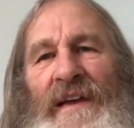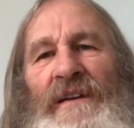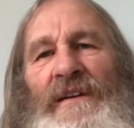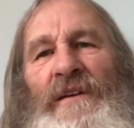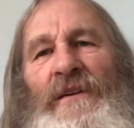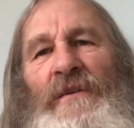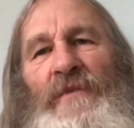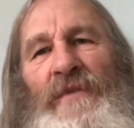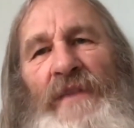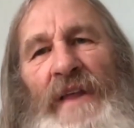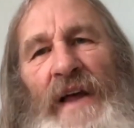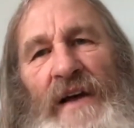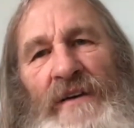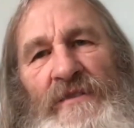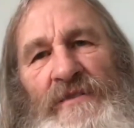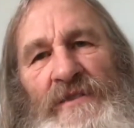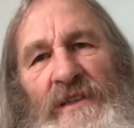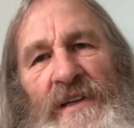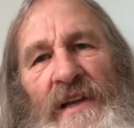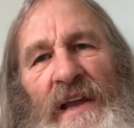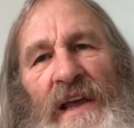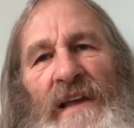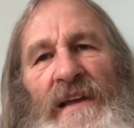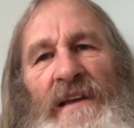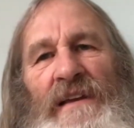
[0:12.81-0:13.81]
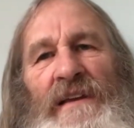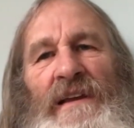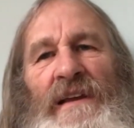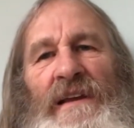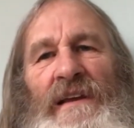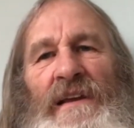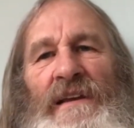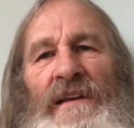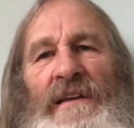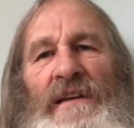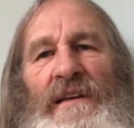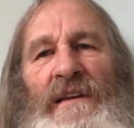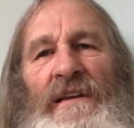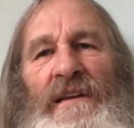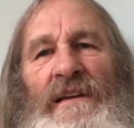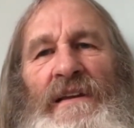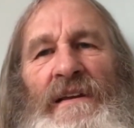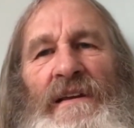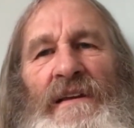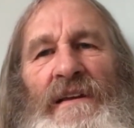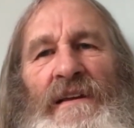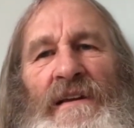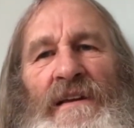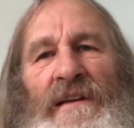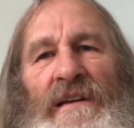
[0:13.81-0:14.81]
In 2018,
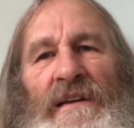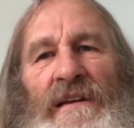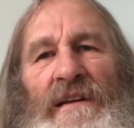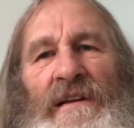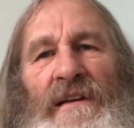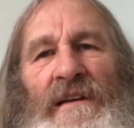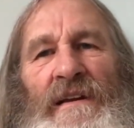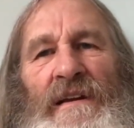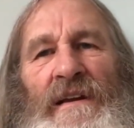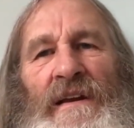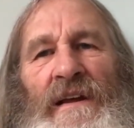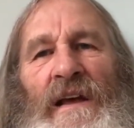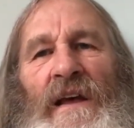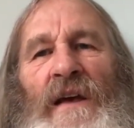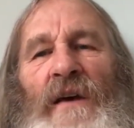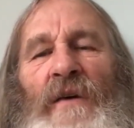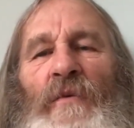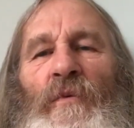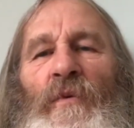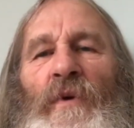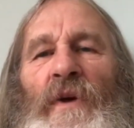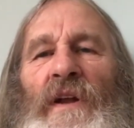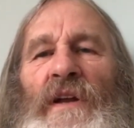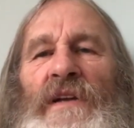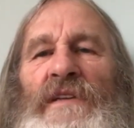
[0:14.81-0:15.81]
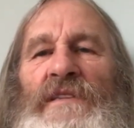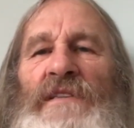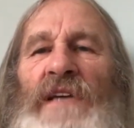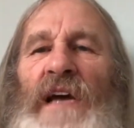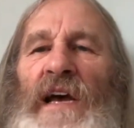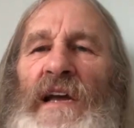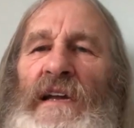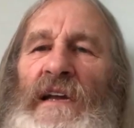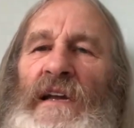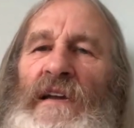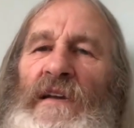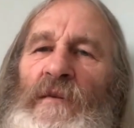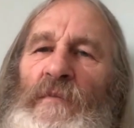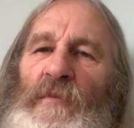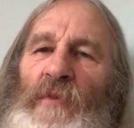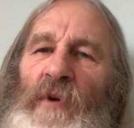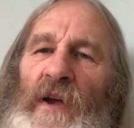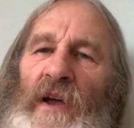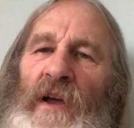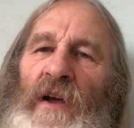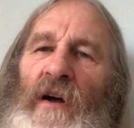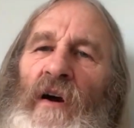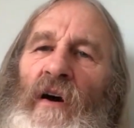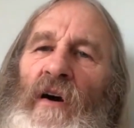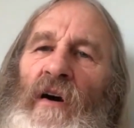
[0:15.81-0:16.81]
we decided to
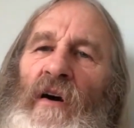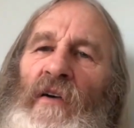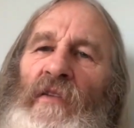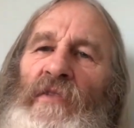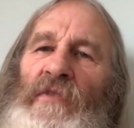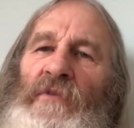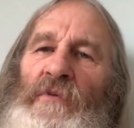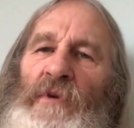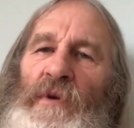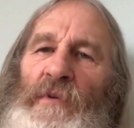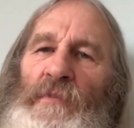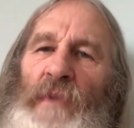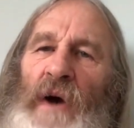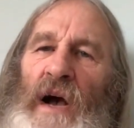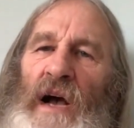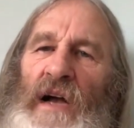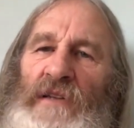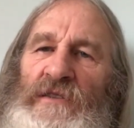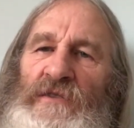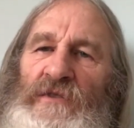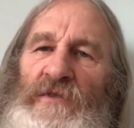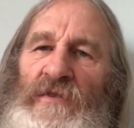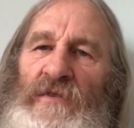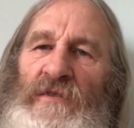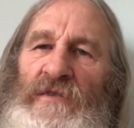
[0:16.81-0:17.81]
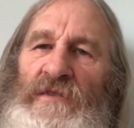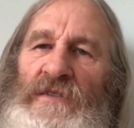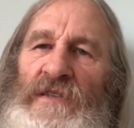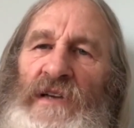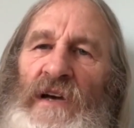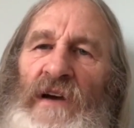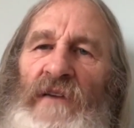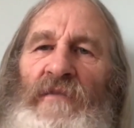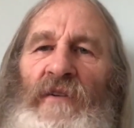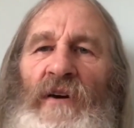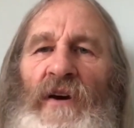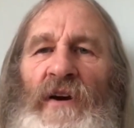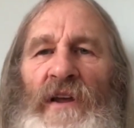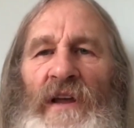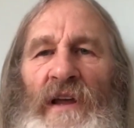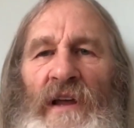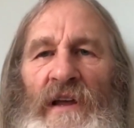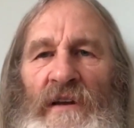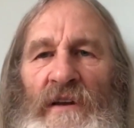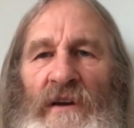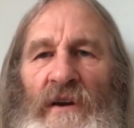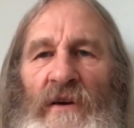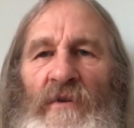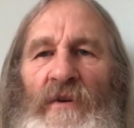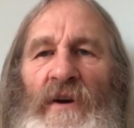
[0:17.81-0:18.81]
bring all 3 modules of our
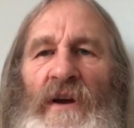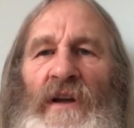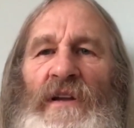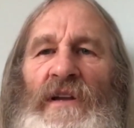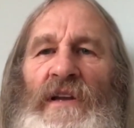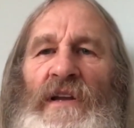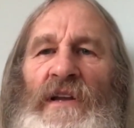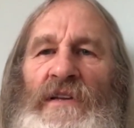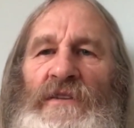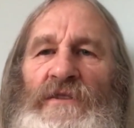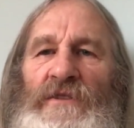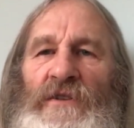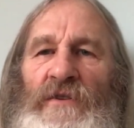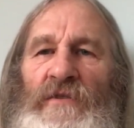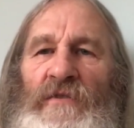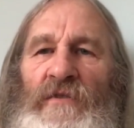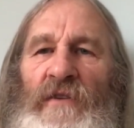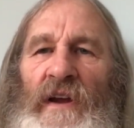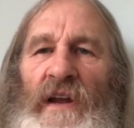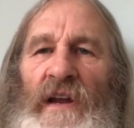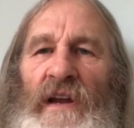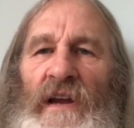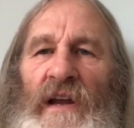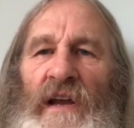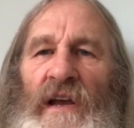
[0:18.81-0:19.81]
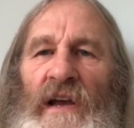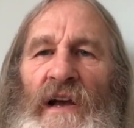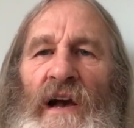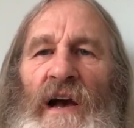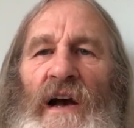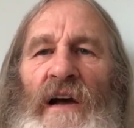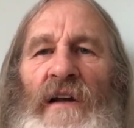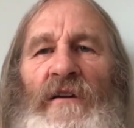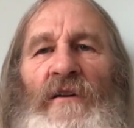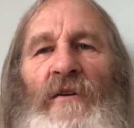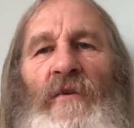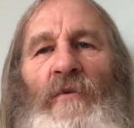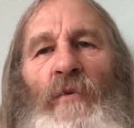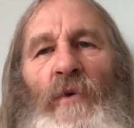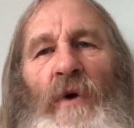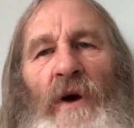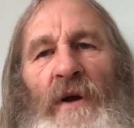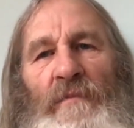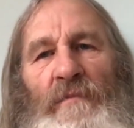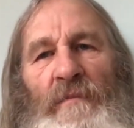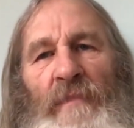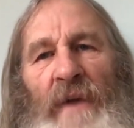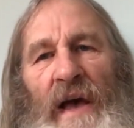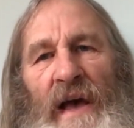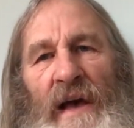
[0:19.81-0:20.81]
Yin Yoga teacher training under
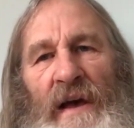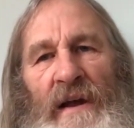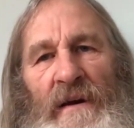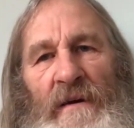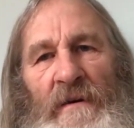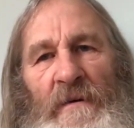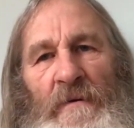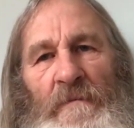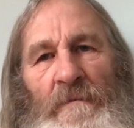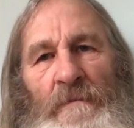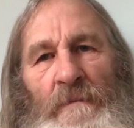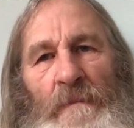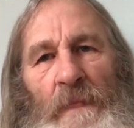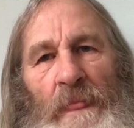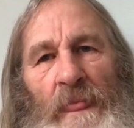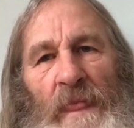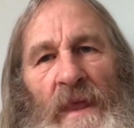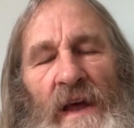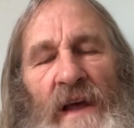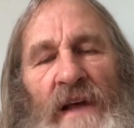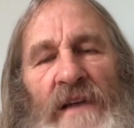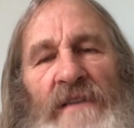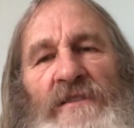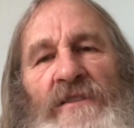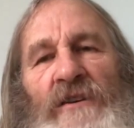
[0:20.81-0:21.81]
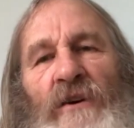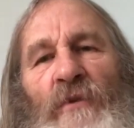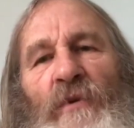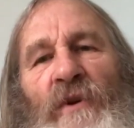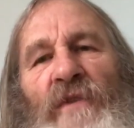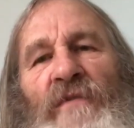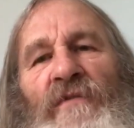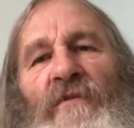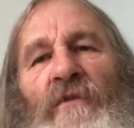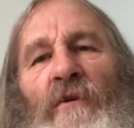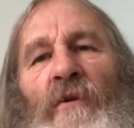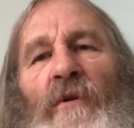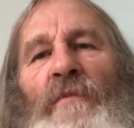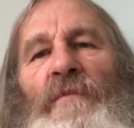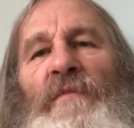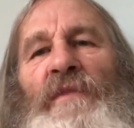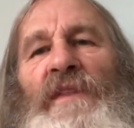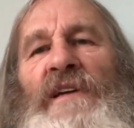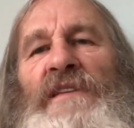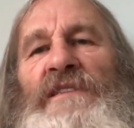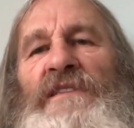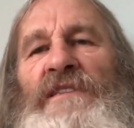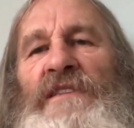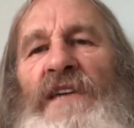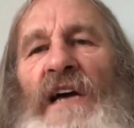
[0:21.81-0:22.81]
one banner. And so we formed
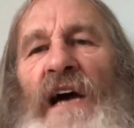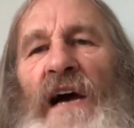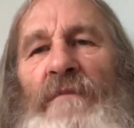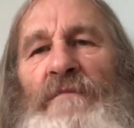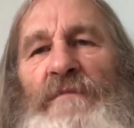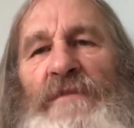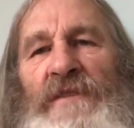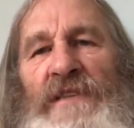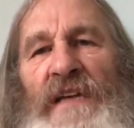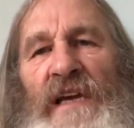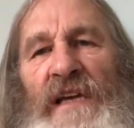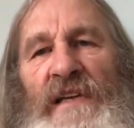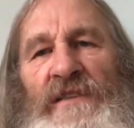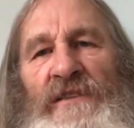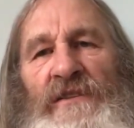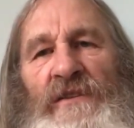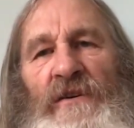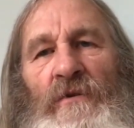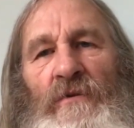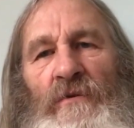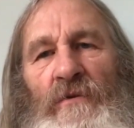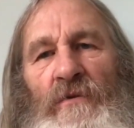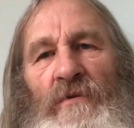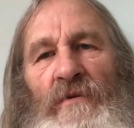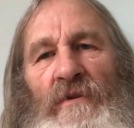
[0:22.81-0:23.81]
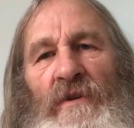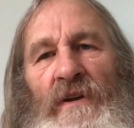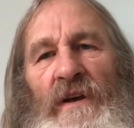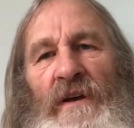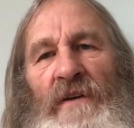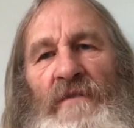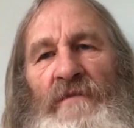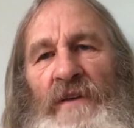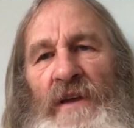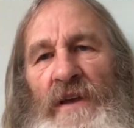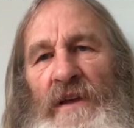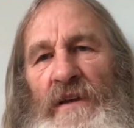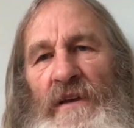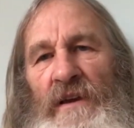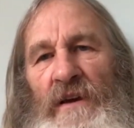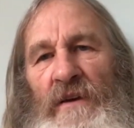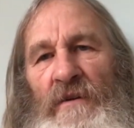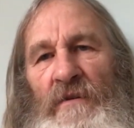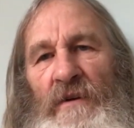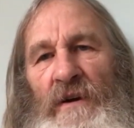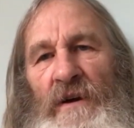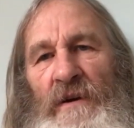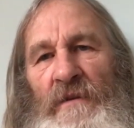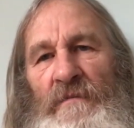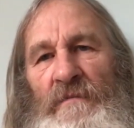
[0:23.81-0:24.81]
the Jamtse School of Yin
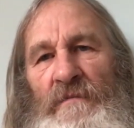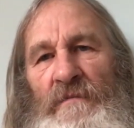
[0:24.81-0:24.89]
Yoga.